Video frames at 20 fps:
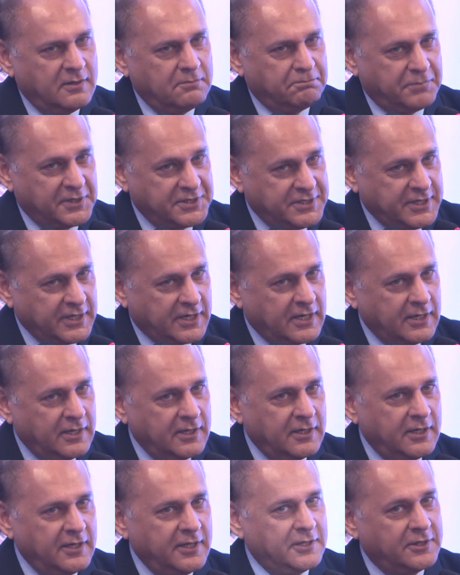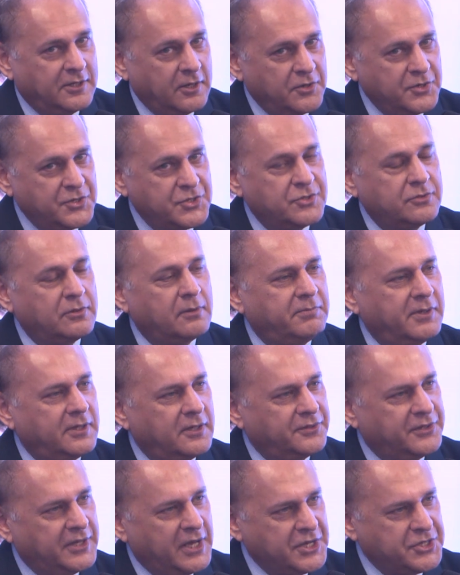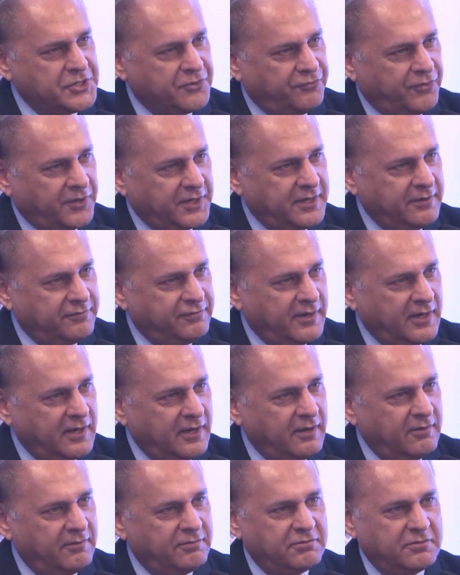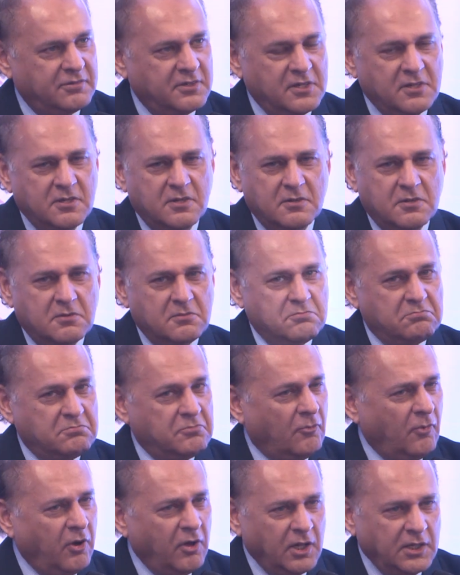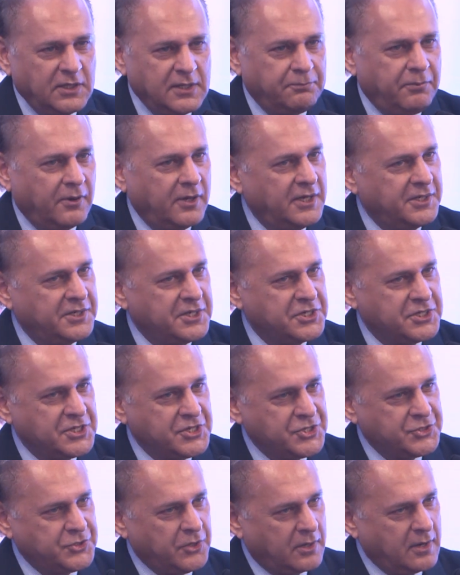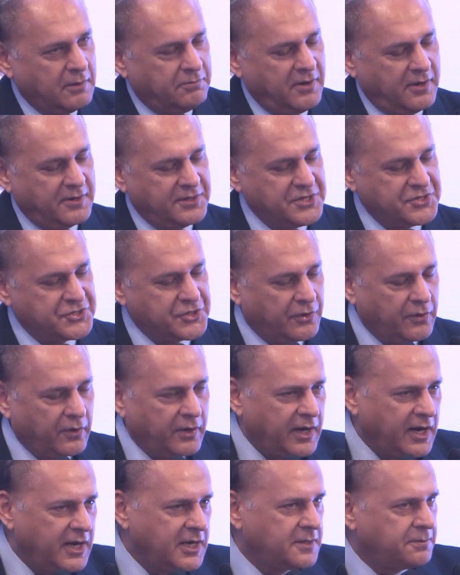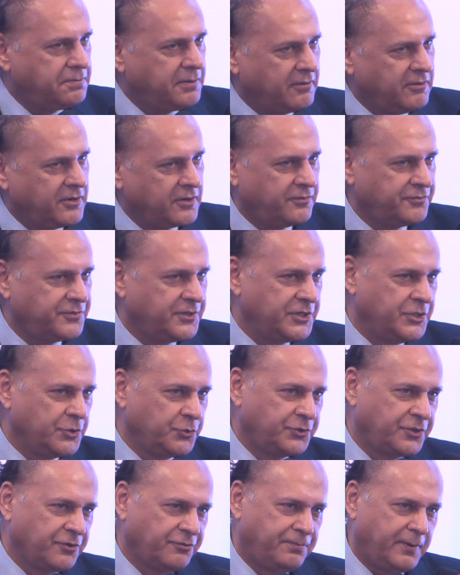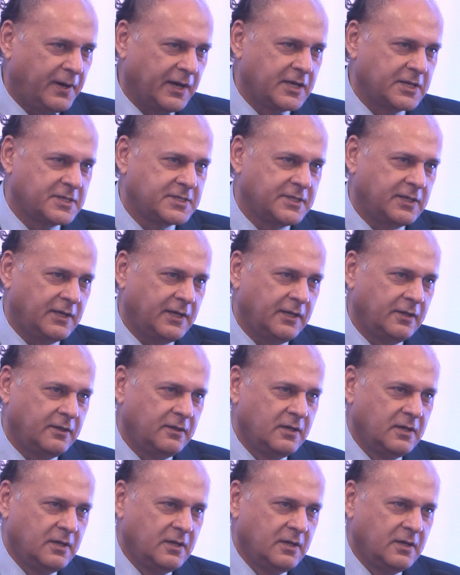particularly those who are below the age of 45. All the politicians talk about this great power of the youth of Pakistan,